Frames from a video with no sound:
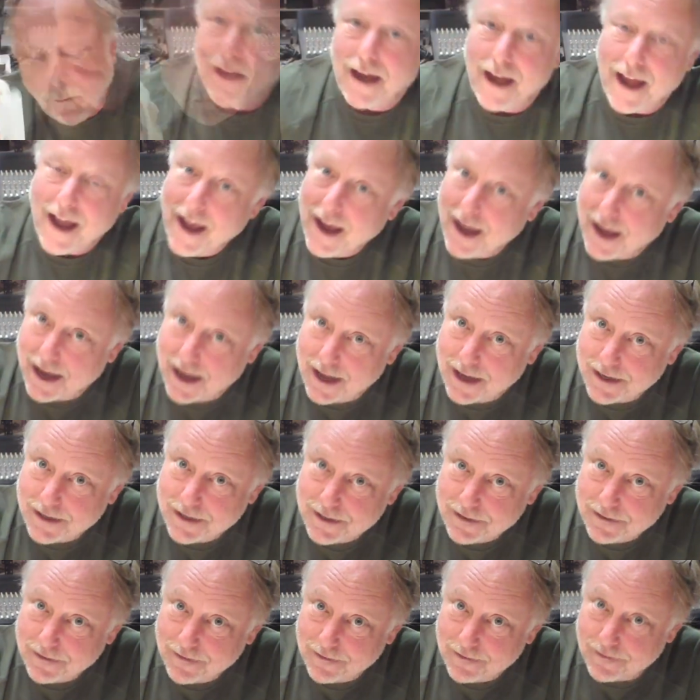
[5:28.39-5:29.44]
And
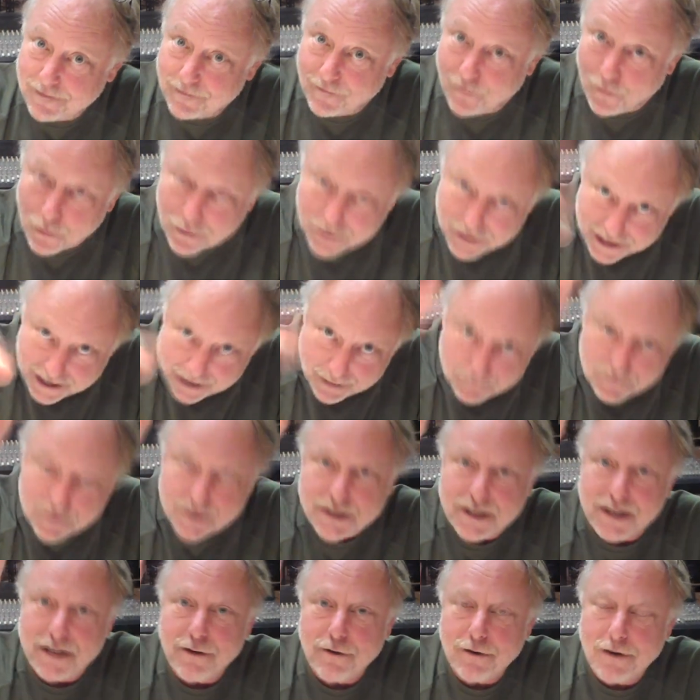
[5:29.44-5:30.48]
for the
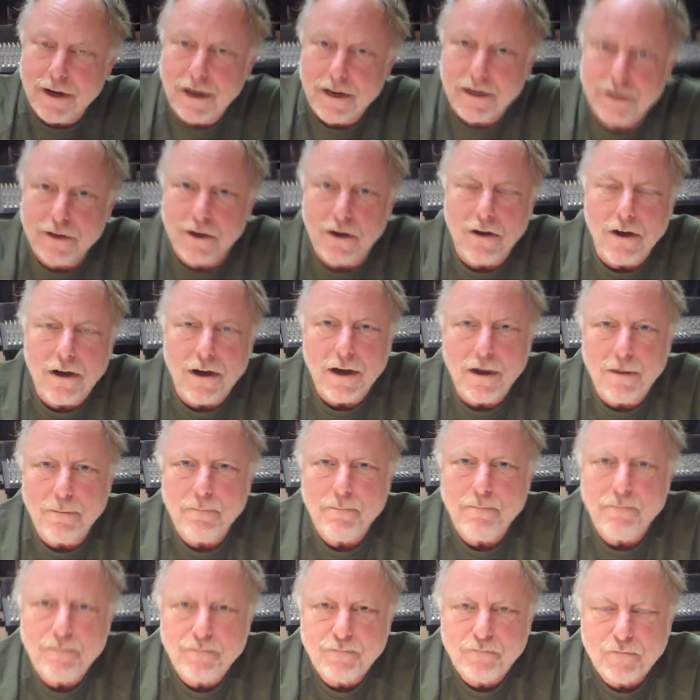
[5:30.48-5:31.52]
epicenter dot com,
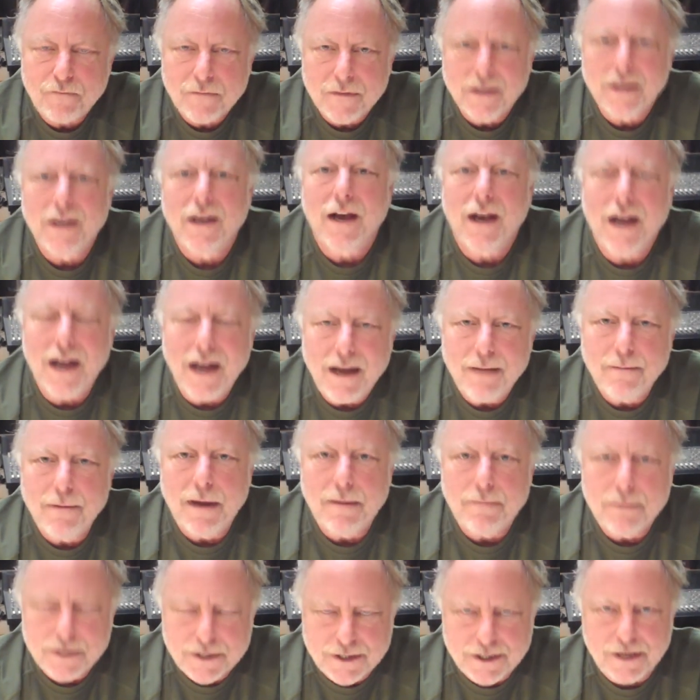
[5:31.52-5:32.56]
I'm
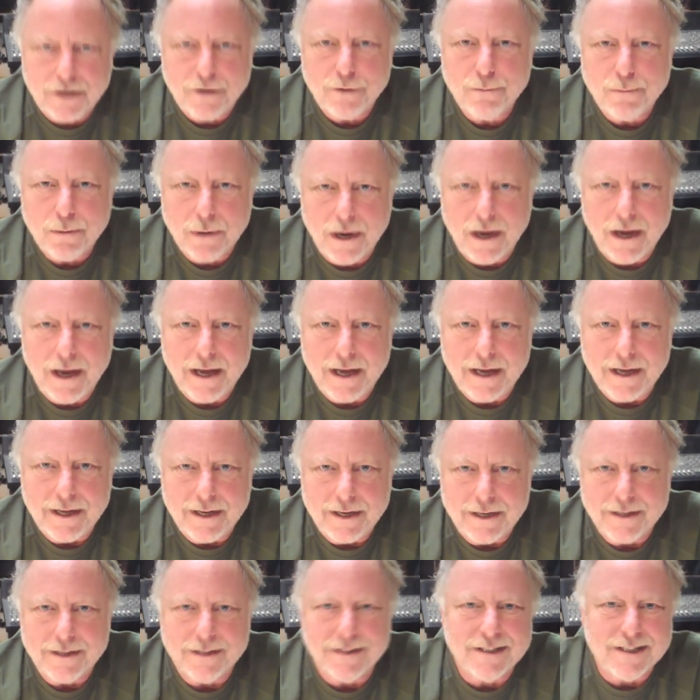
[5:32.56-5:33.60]
Epicenter
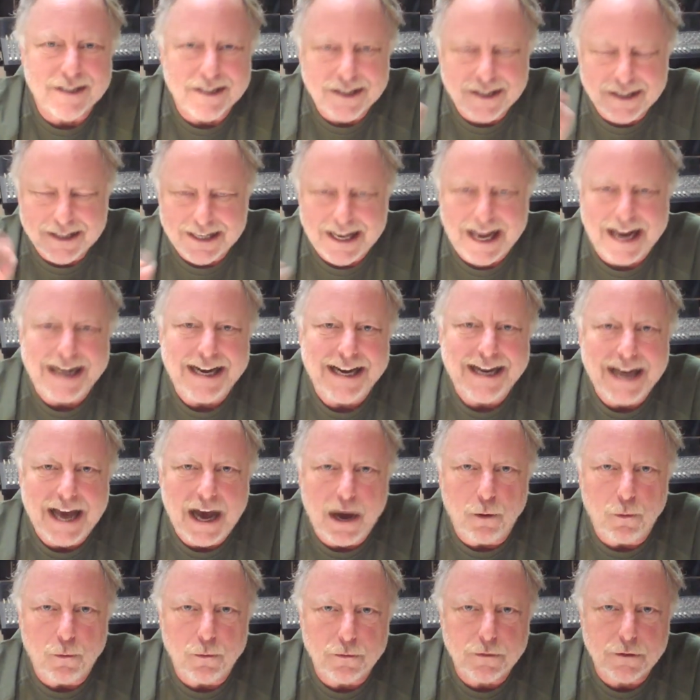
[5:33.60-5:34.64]
Bryan, signing
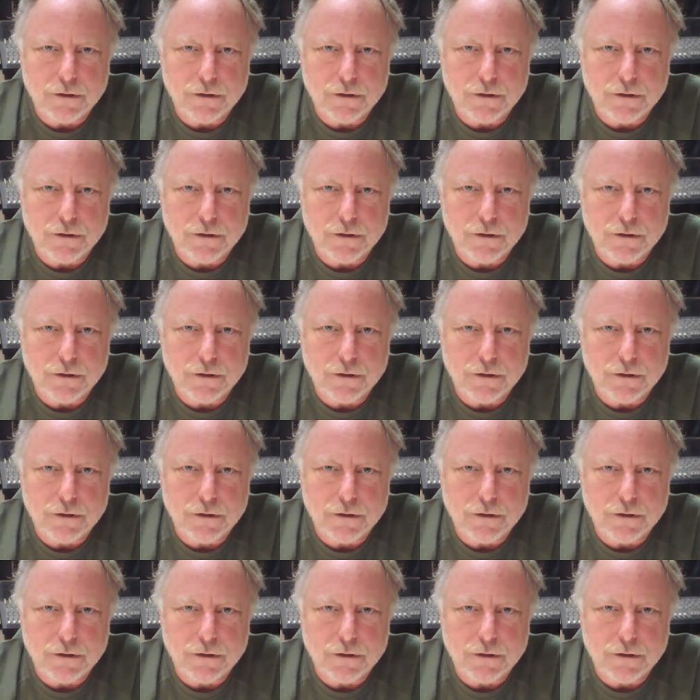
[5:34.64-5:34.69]
out.